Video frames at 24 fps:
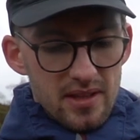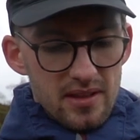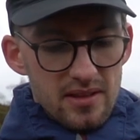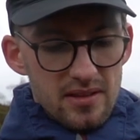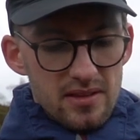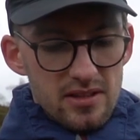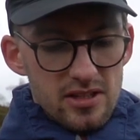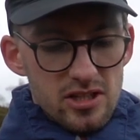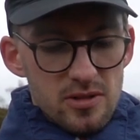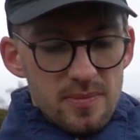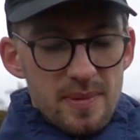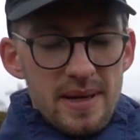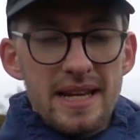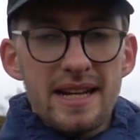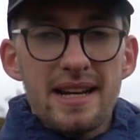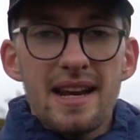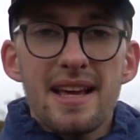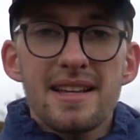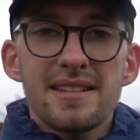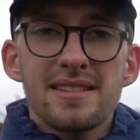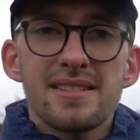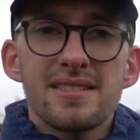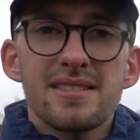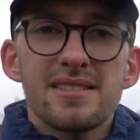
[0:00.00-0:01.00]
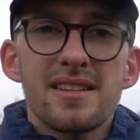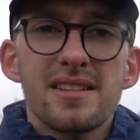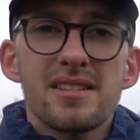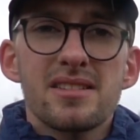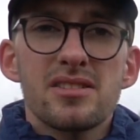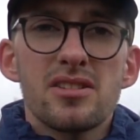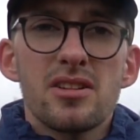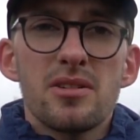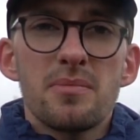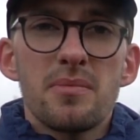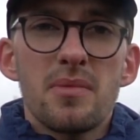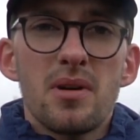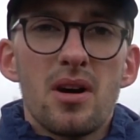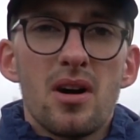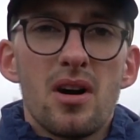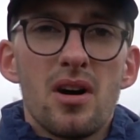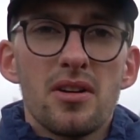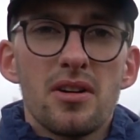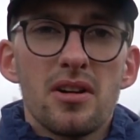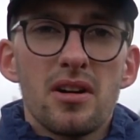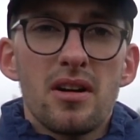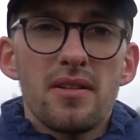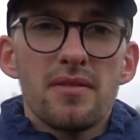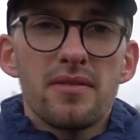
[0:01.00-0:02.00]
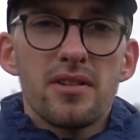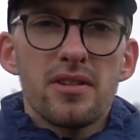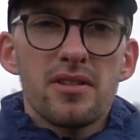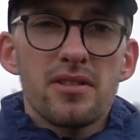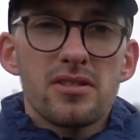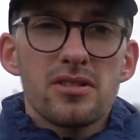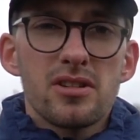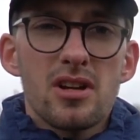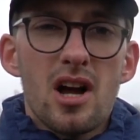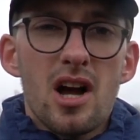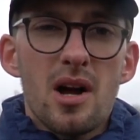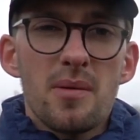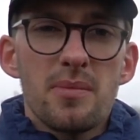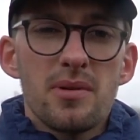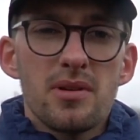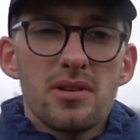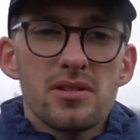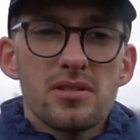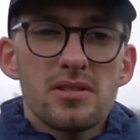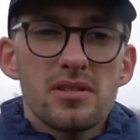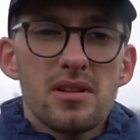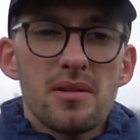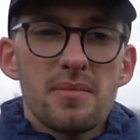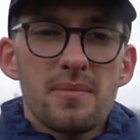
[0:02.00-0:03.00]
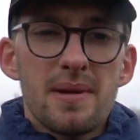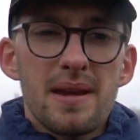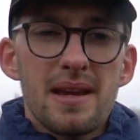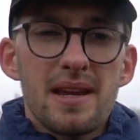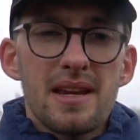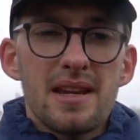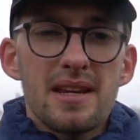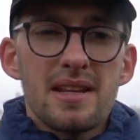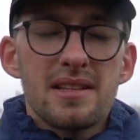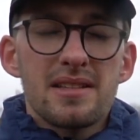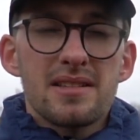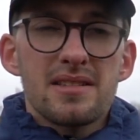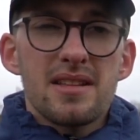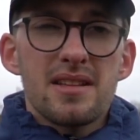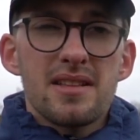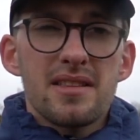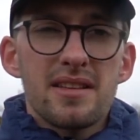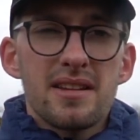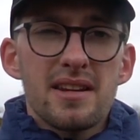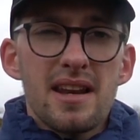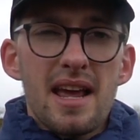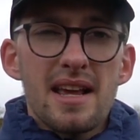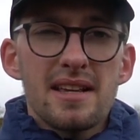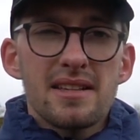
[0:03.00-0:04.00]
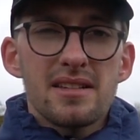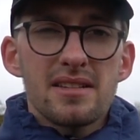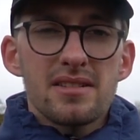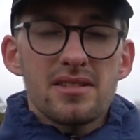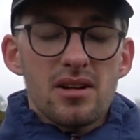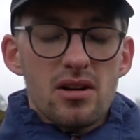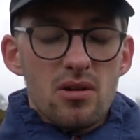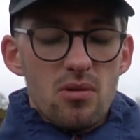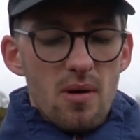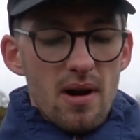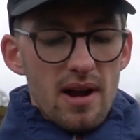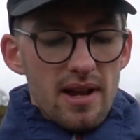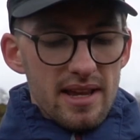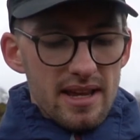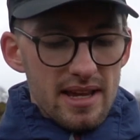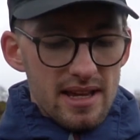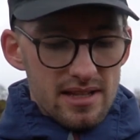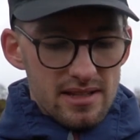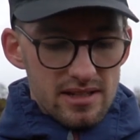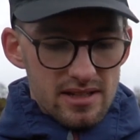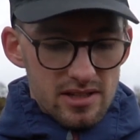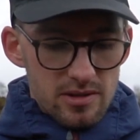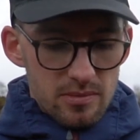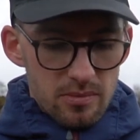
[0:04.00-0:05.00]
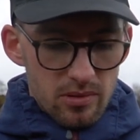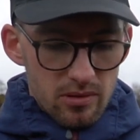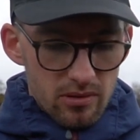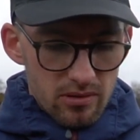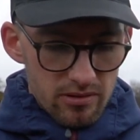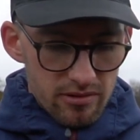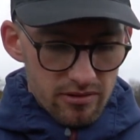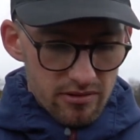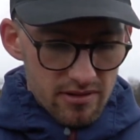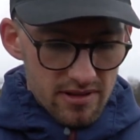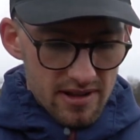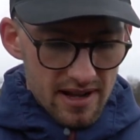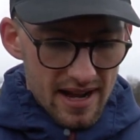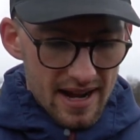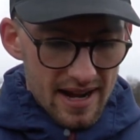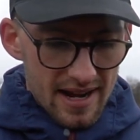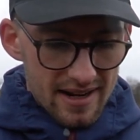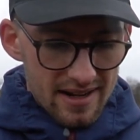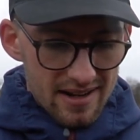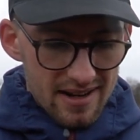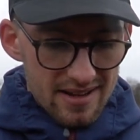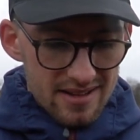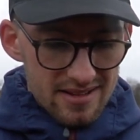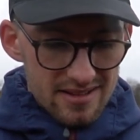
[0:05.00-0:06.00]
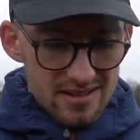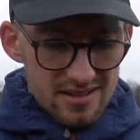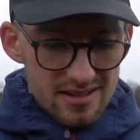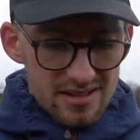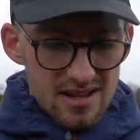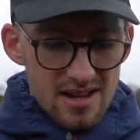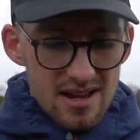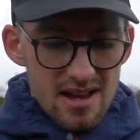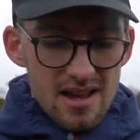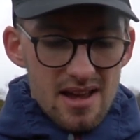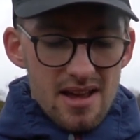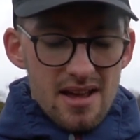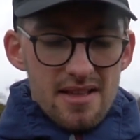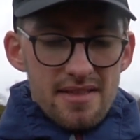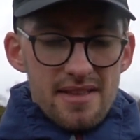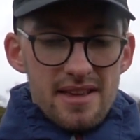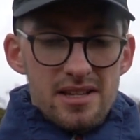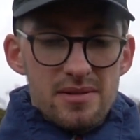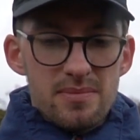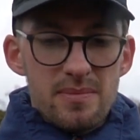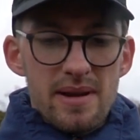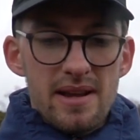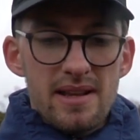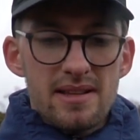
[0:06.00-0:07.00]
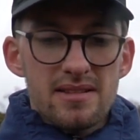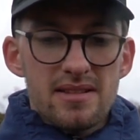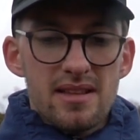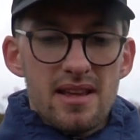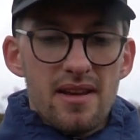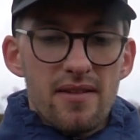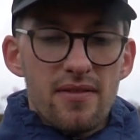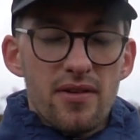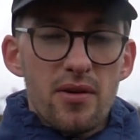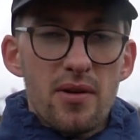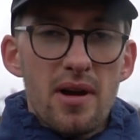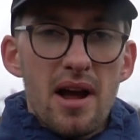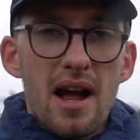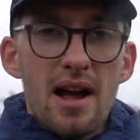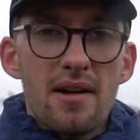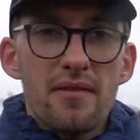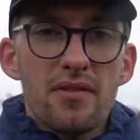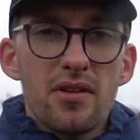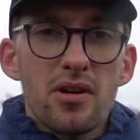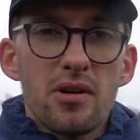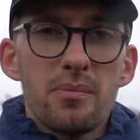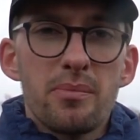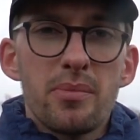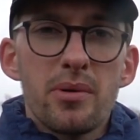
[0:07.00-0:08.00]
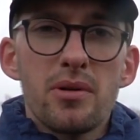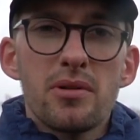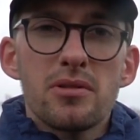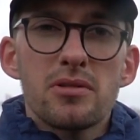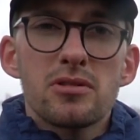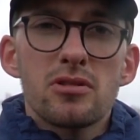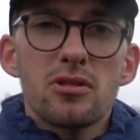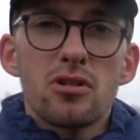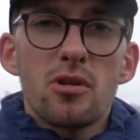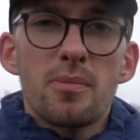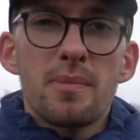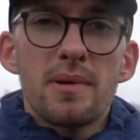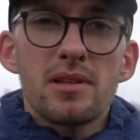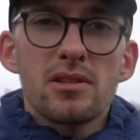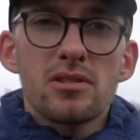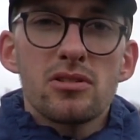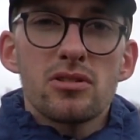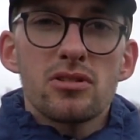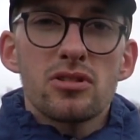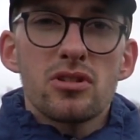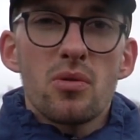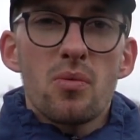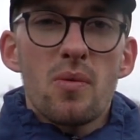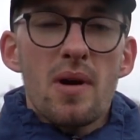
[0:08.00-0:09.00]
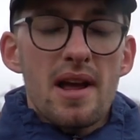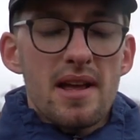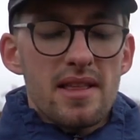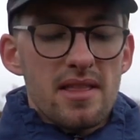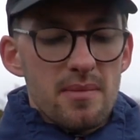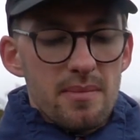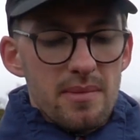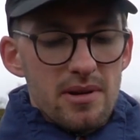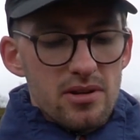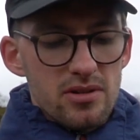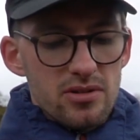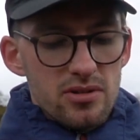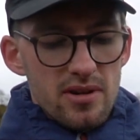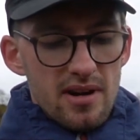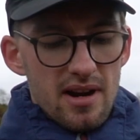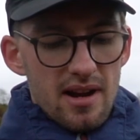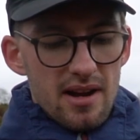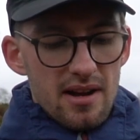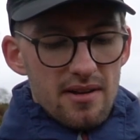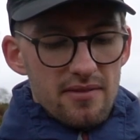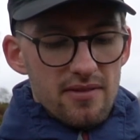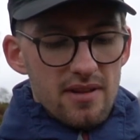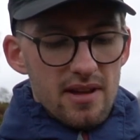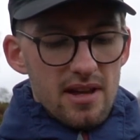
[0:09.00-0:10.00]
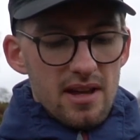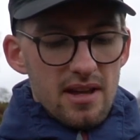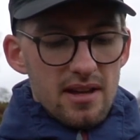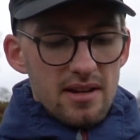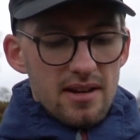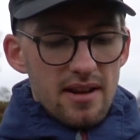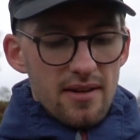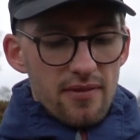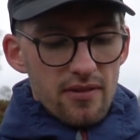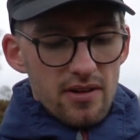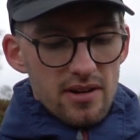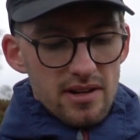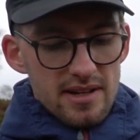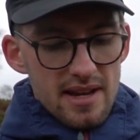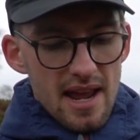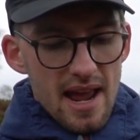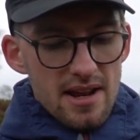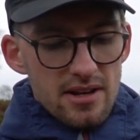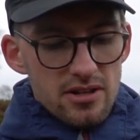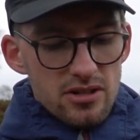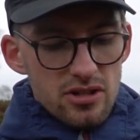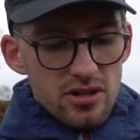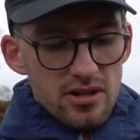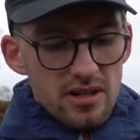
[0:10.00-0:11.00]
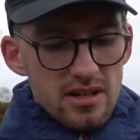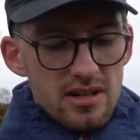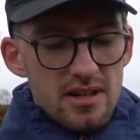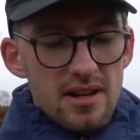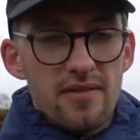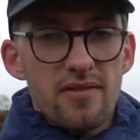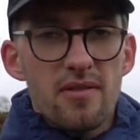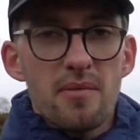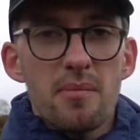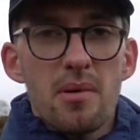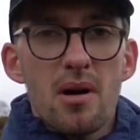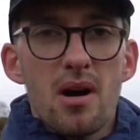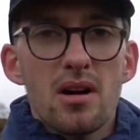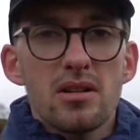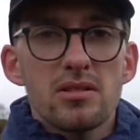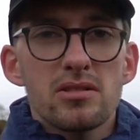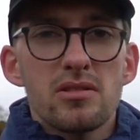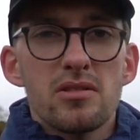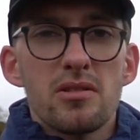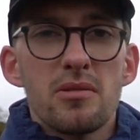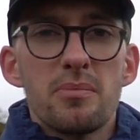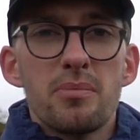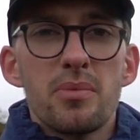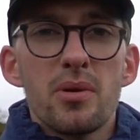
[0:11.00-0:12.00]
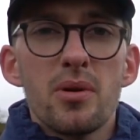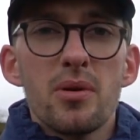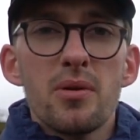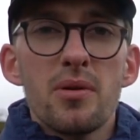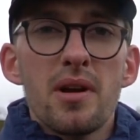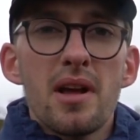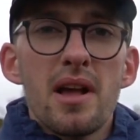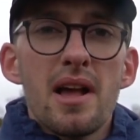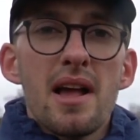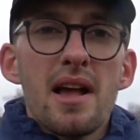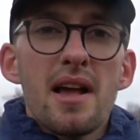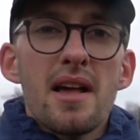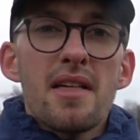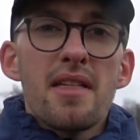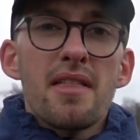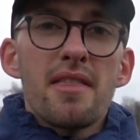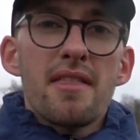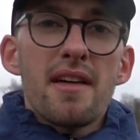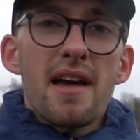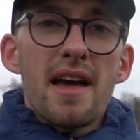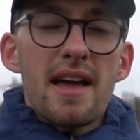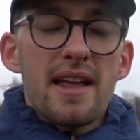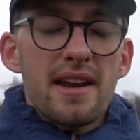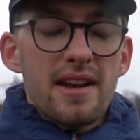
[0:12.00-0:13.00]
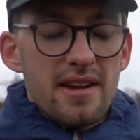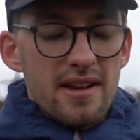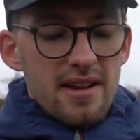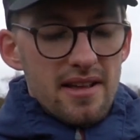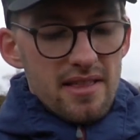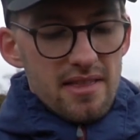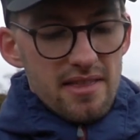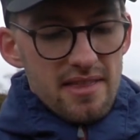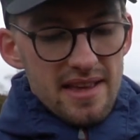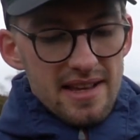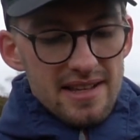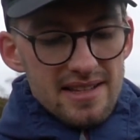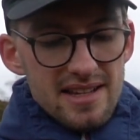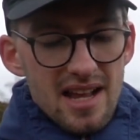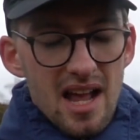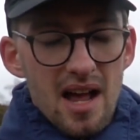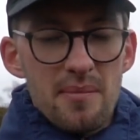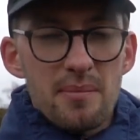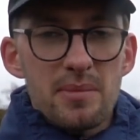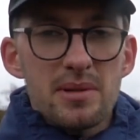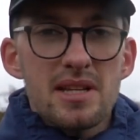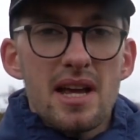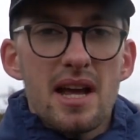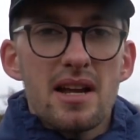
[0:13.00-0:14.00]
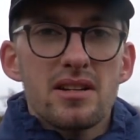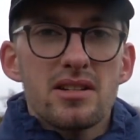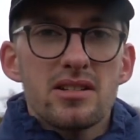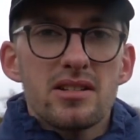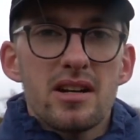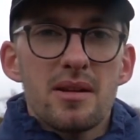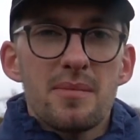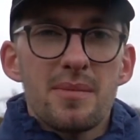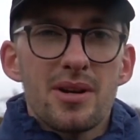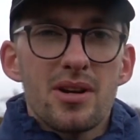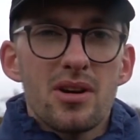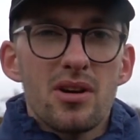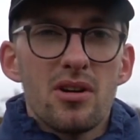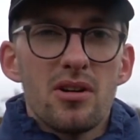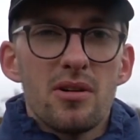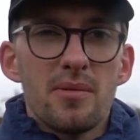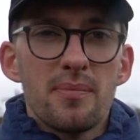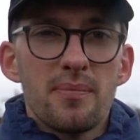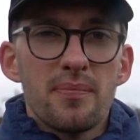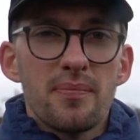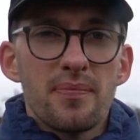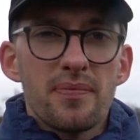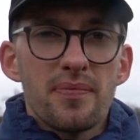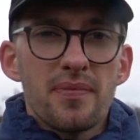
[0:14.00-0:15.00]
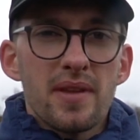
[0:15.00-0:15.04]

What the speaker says: The speed lacing system on a lot of the other Scarpas means that the laces are quite easy to pull through the eyelets. This means that if you have your boots done up in such a way that means you have different tension in different parts of the boot, then this can potentially become